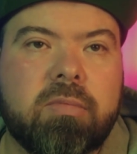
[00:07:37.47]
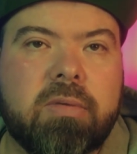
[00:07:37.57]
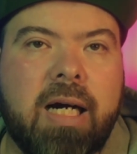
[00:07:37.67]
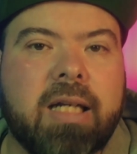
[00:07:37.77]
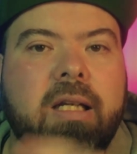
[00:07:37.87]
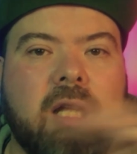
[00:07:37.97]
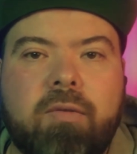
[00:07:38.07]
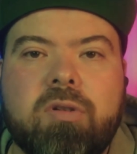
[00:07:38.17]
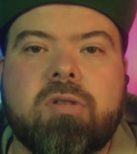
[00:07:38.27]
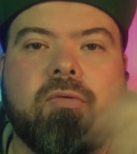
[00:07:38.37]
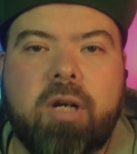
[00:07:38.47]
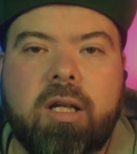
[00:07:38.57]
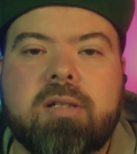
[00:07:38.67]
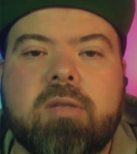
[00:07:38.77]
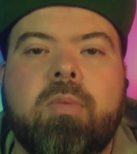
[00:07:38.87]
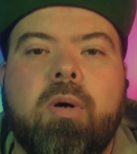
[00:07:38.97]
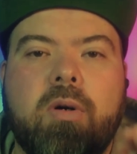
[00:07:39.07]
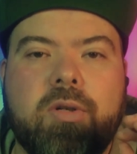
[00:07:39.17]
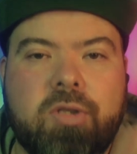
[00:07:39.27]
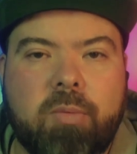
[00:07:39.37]
added levels of realism
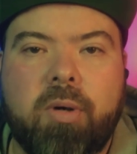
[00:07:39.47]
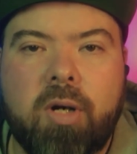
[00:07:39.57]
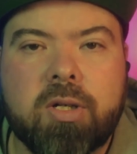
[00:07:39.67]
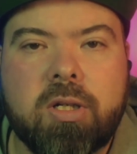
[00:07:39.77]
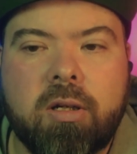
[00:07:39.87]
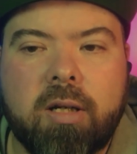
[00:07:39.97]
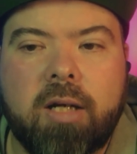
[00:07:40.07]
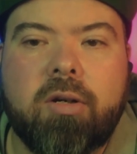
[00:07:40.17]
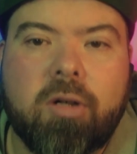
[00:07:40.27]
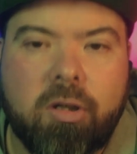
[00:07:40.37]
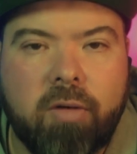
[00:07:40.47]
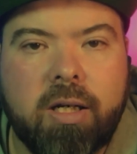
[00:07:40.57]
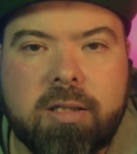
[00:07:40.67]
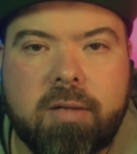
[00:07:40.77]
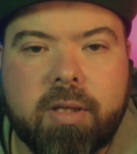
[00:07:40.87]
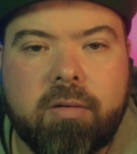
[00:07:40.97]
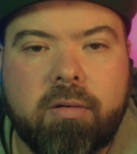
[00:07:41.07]
to the person that you're creating.